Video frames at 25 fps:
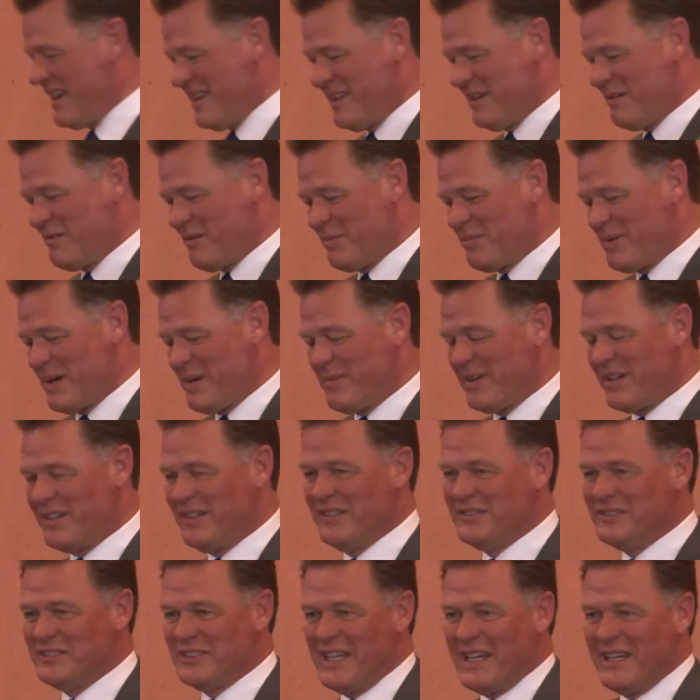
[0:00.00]
I think we're probably
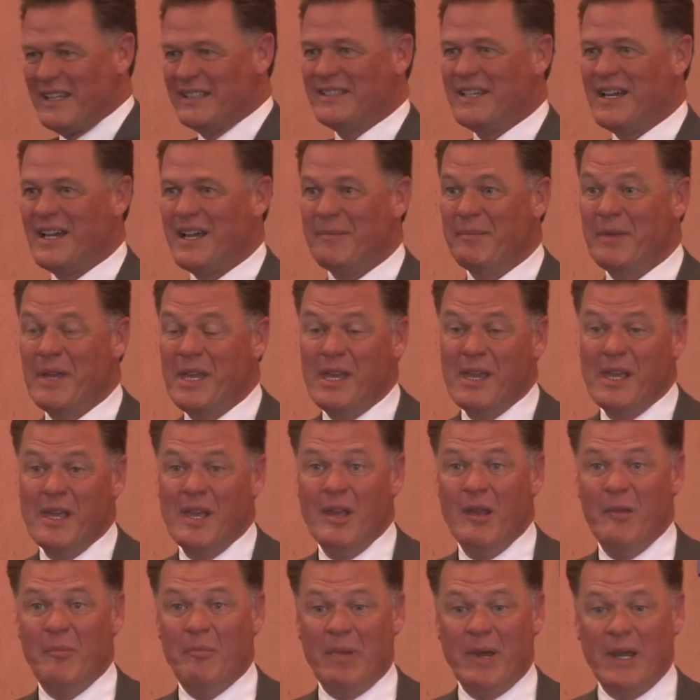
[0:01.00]
close to out of time.
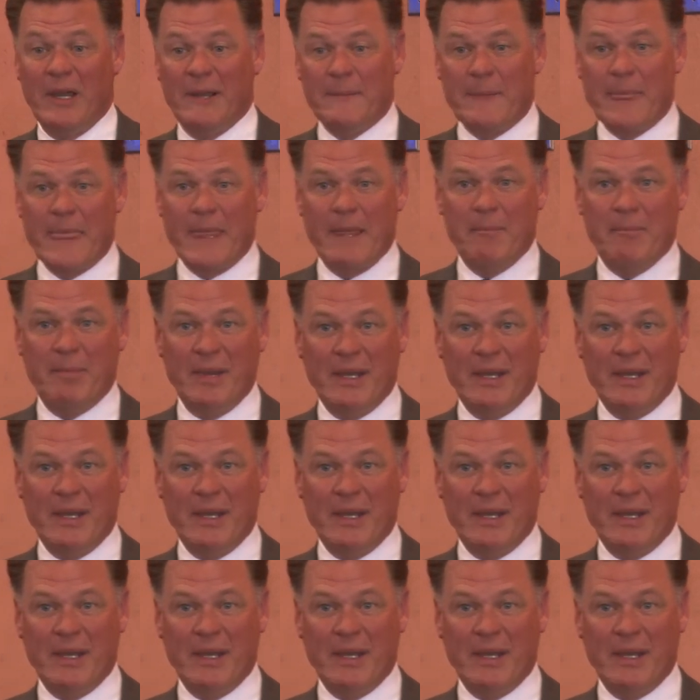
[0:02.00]
But